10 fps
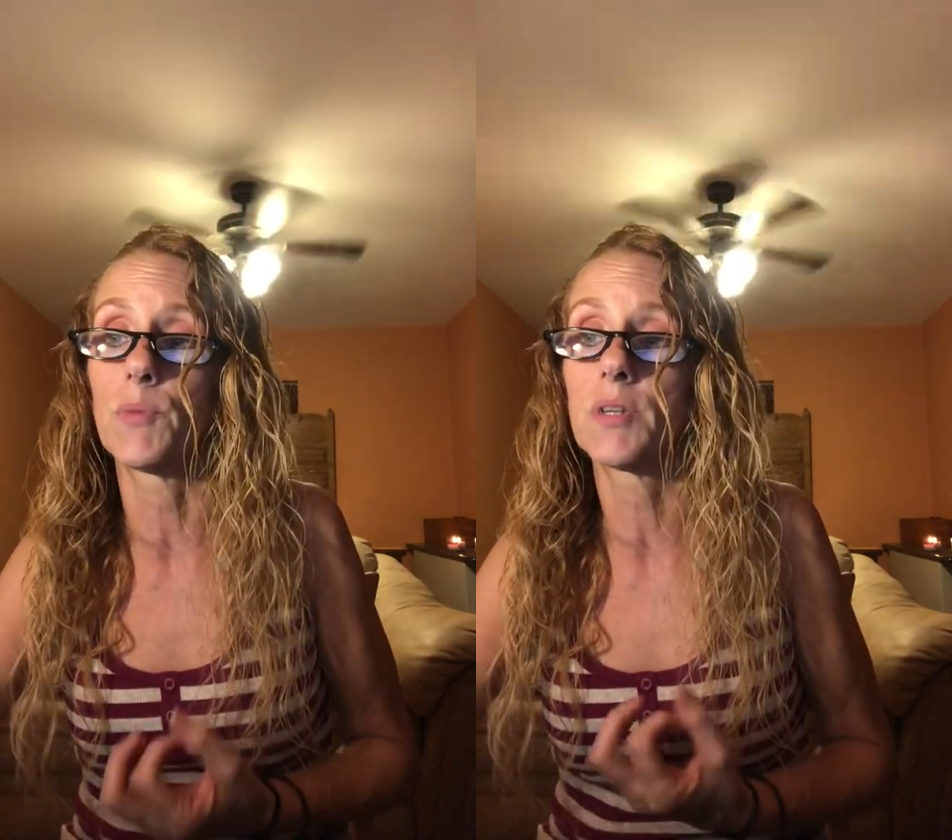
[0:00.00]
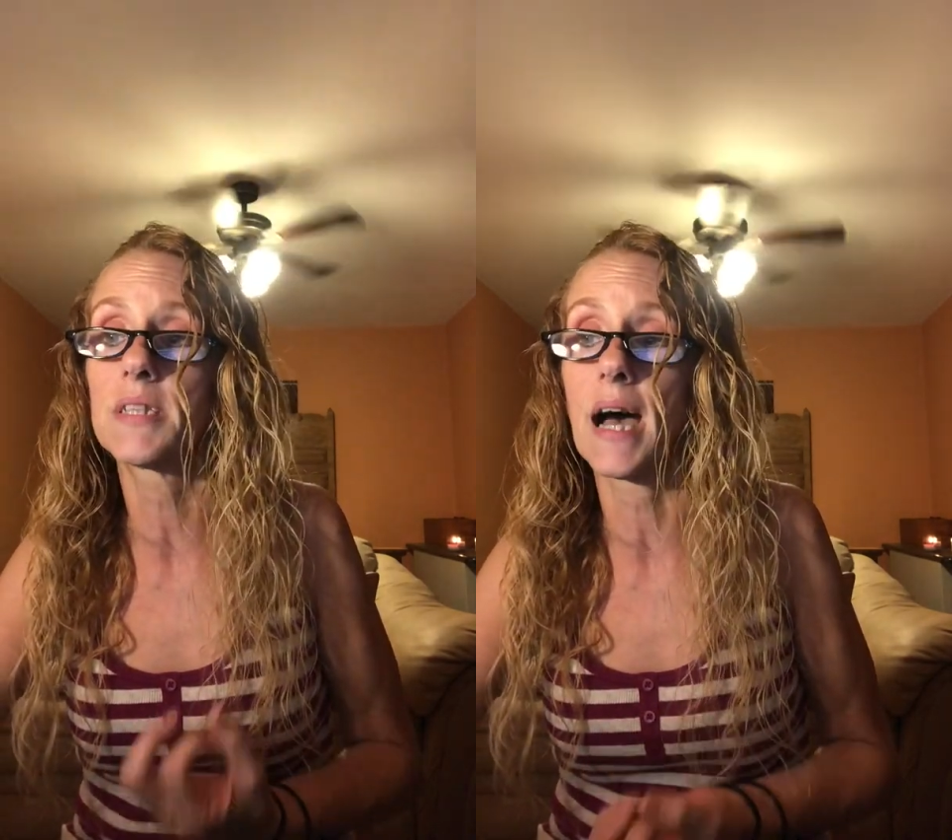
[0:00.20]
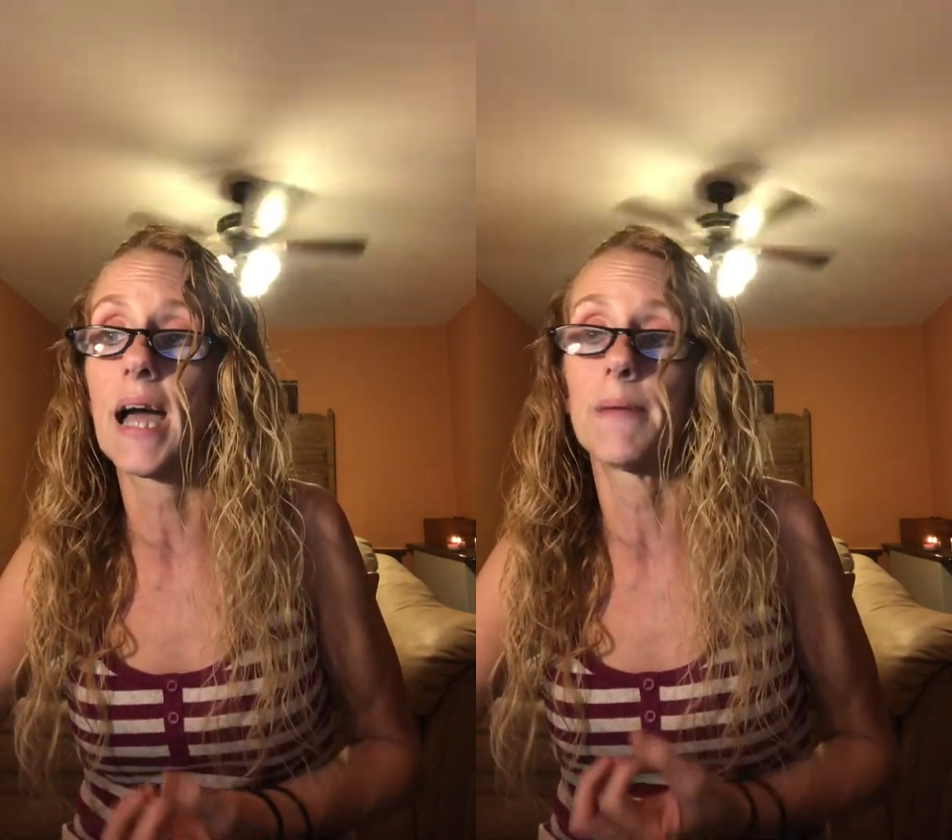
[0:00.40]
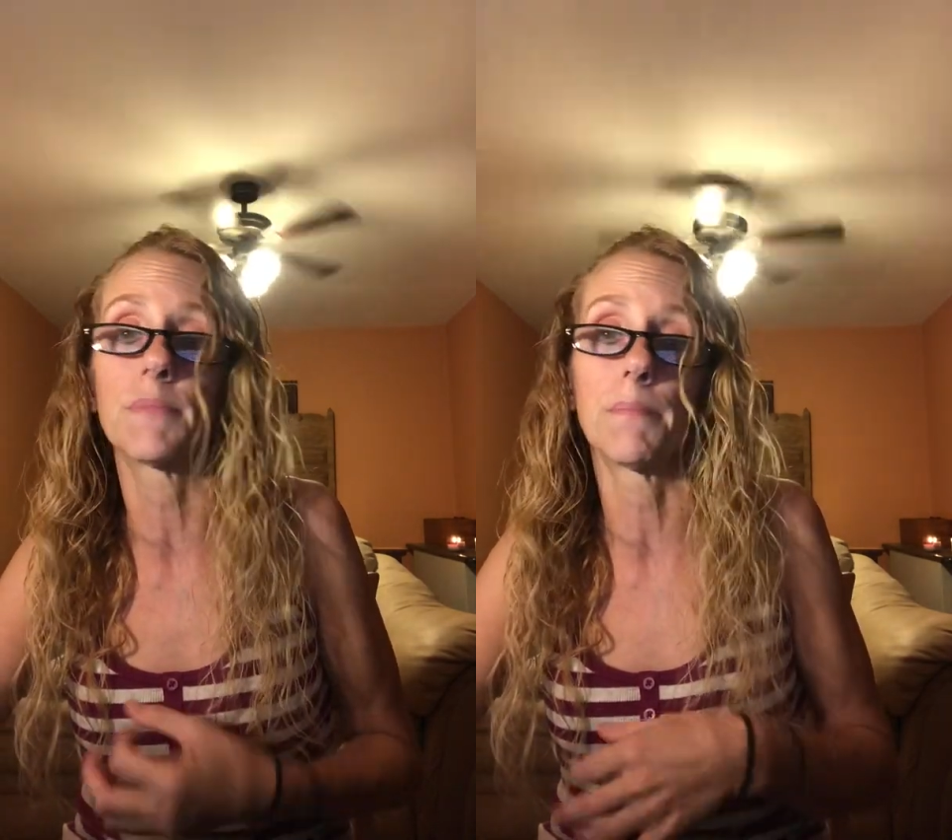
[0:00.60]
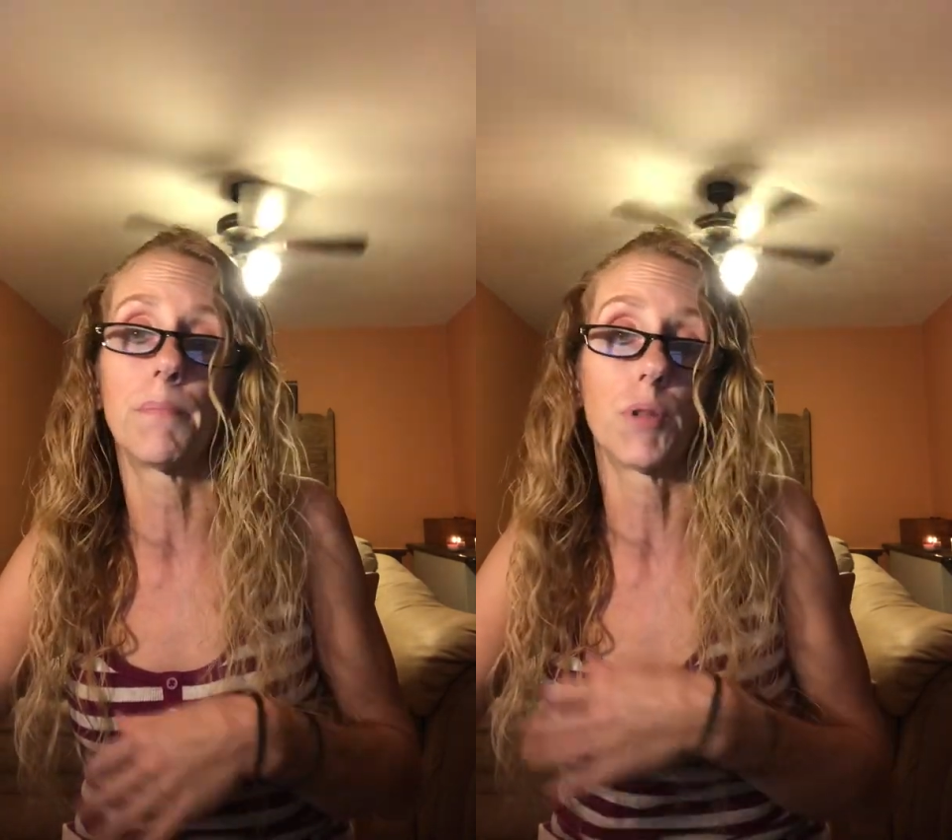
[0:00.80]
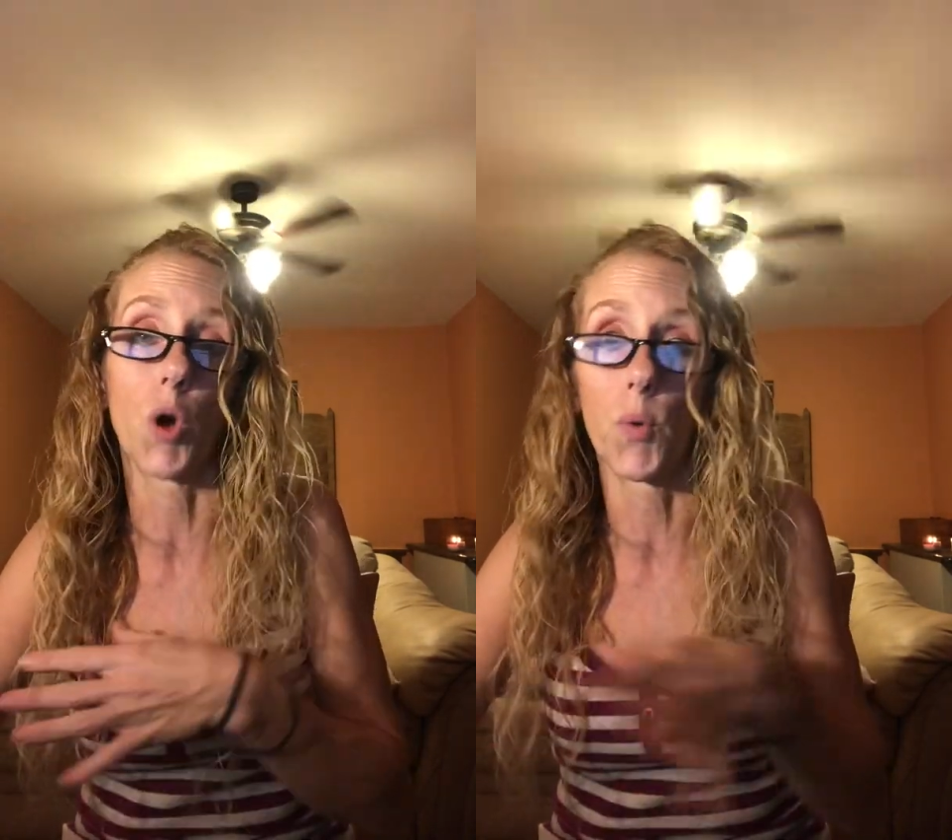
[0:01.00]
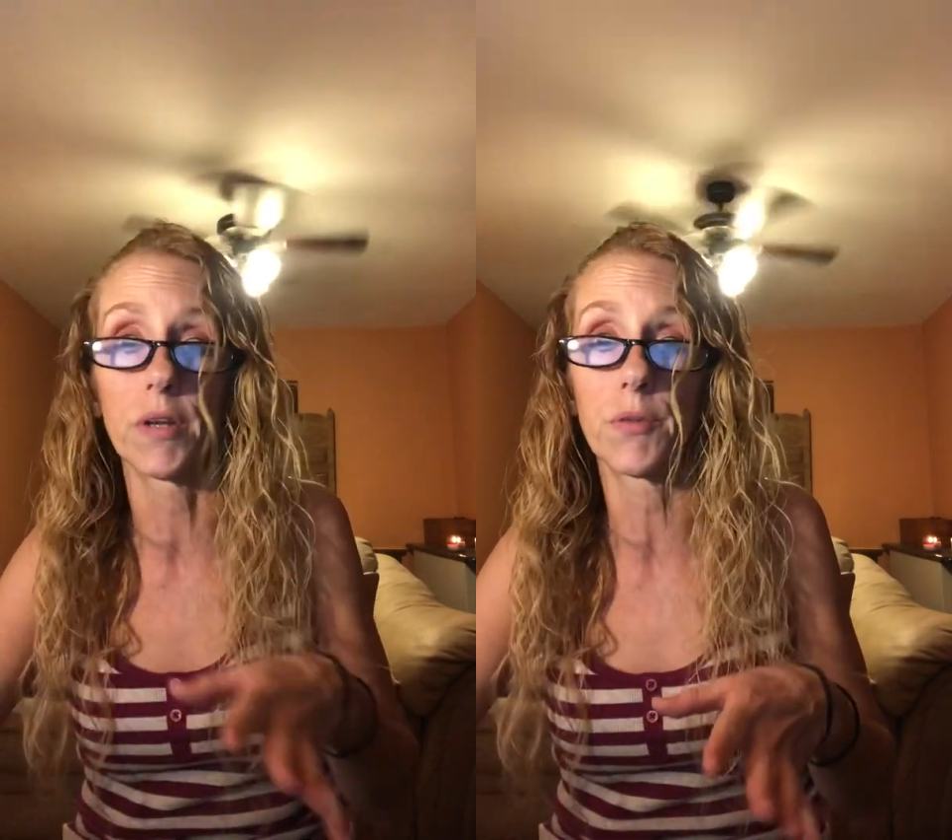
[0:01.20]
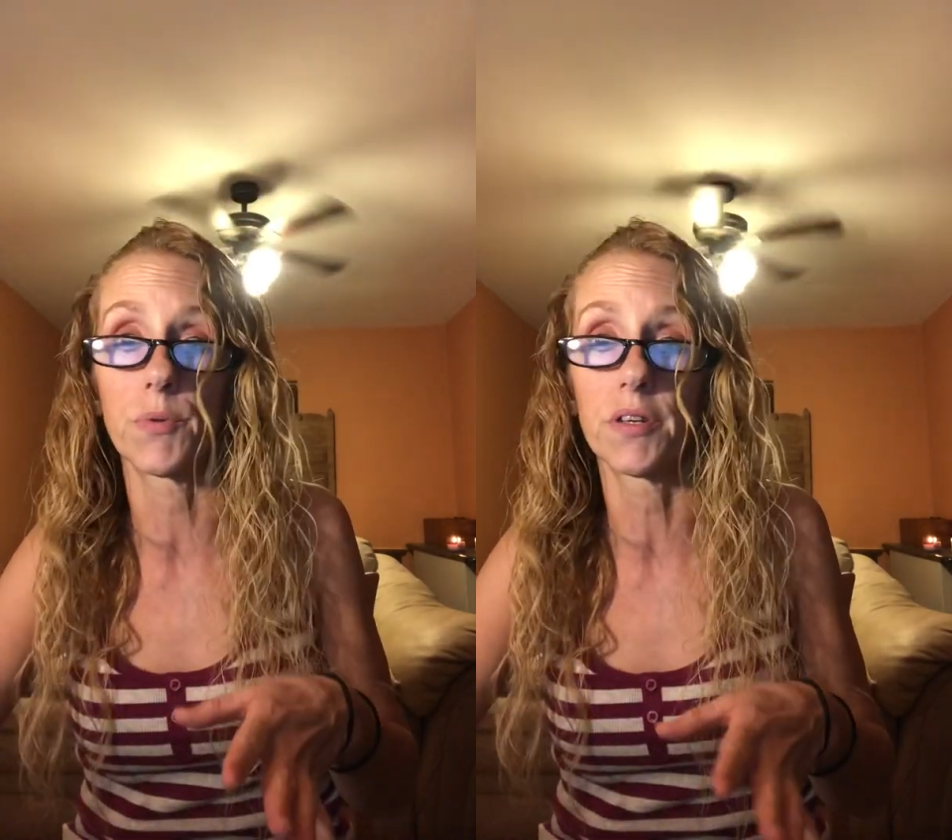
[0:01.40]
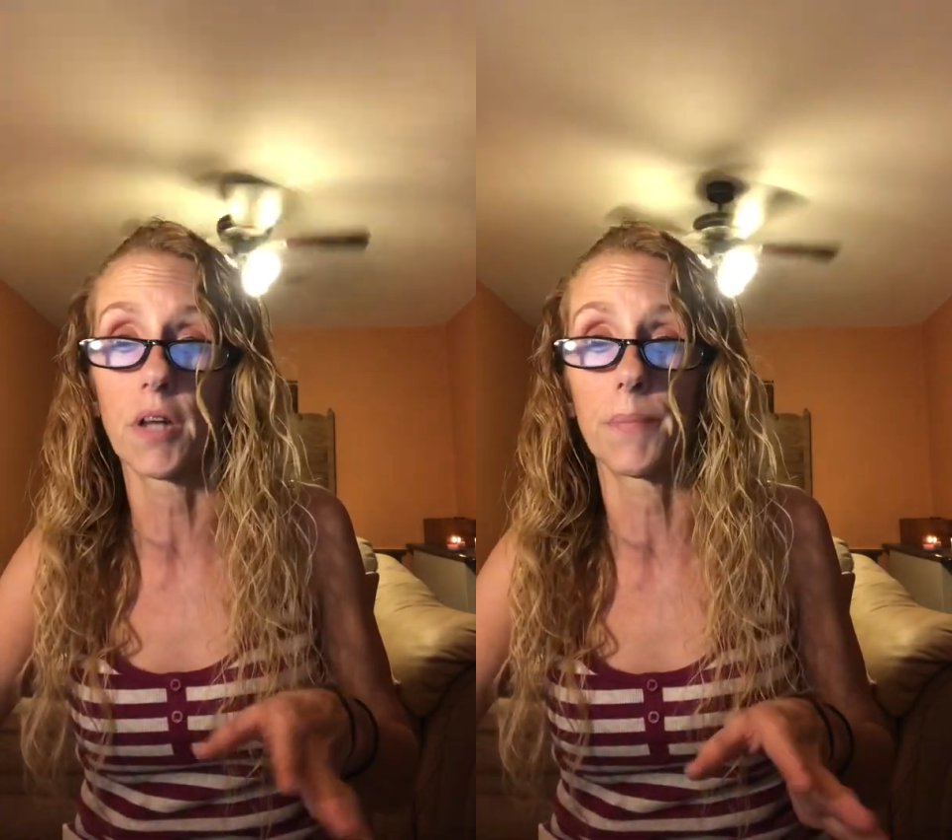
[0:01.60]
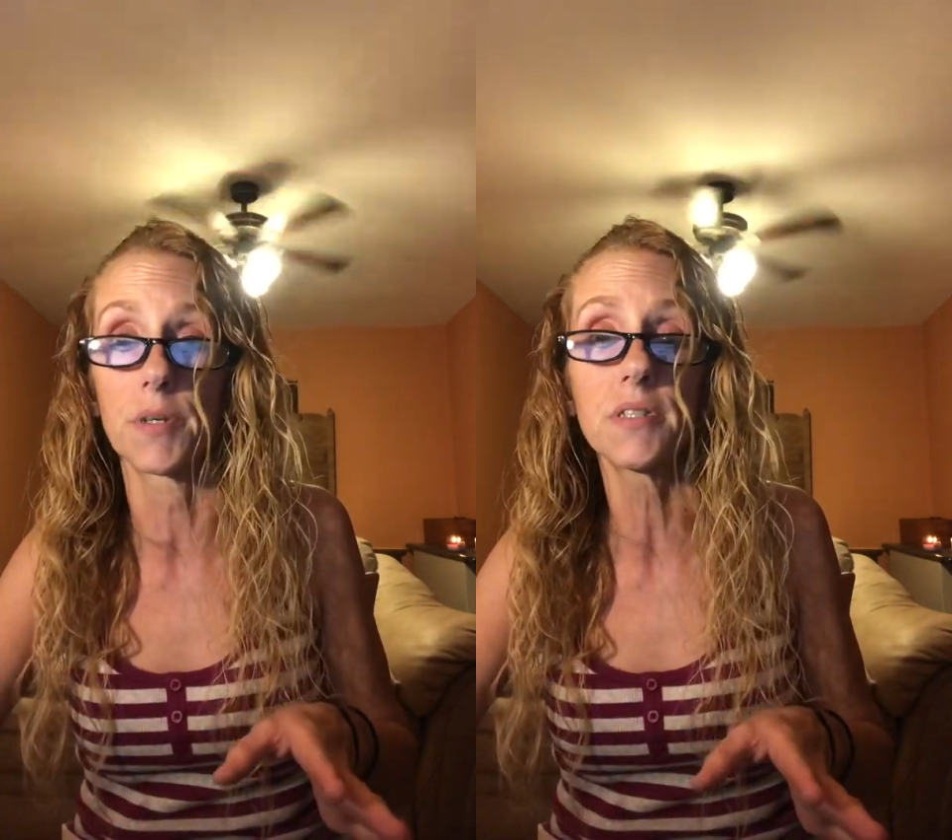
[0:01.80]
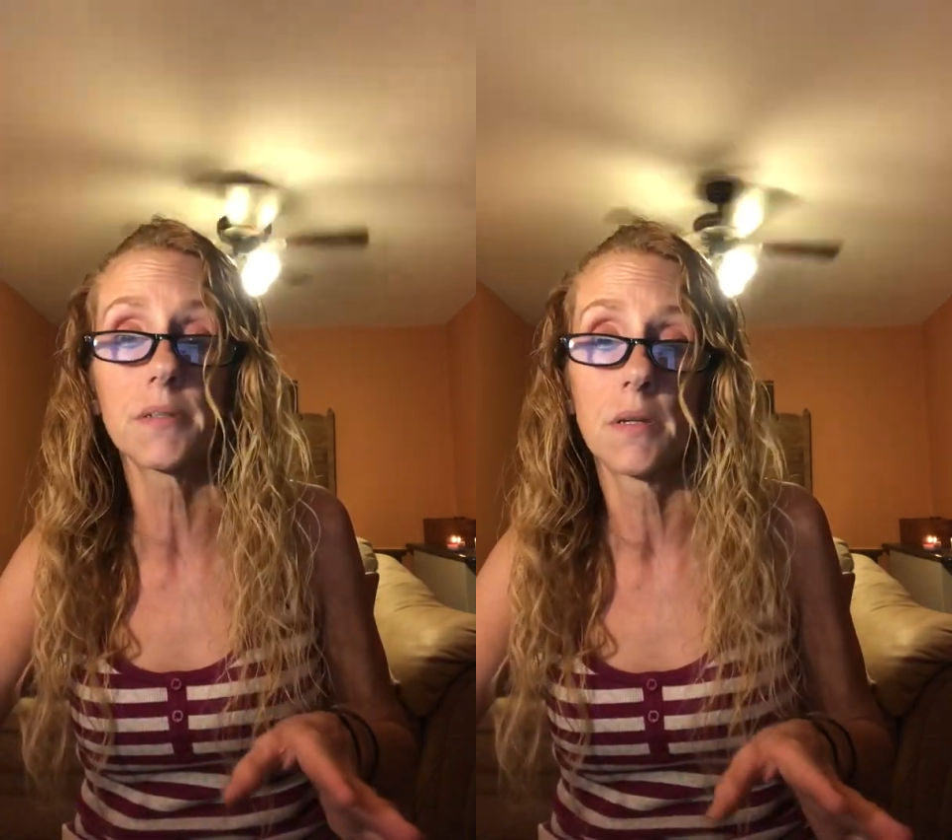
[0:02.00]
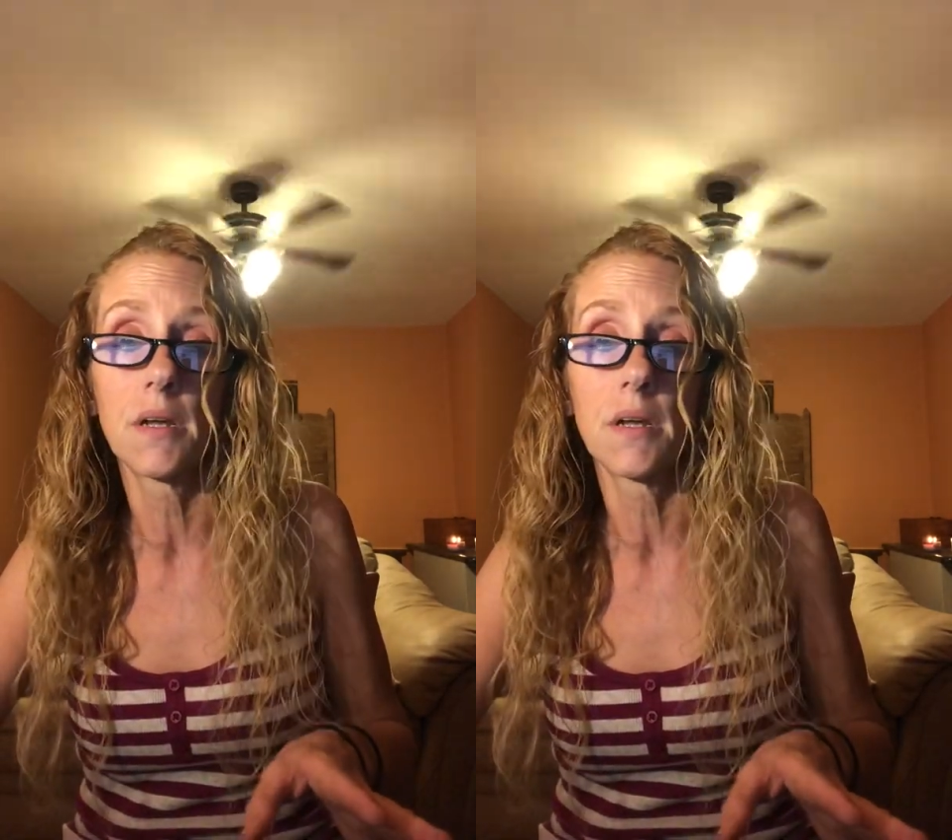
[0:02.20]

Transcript: more time than blowing through the numbers.